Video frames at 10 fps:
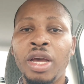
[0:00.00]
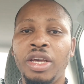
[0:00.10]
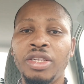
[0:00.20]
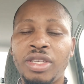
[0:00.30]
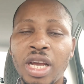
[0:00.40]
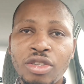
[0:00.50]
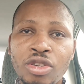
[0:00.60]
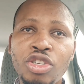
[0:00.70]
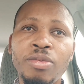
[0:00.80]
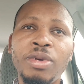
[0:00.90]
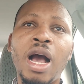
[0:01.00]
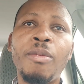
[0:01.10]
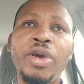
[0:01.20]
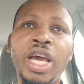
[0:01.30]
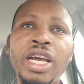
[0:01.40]
his social
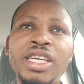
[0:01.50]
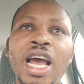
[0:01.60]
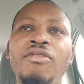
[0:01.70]
media page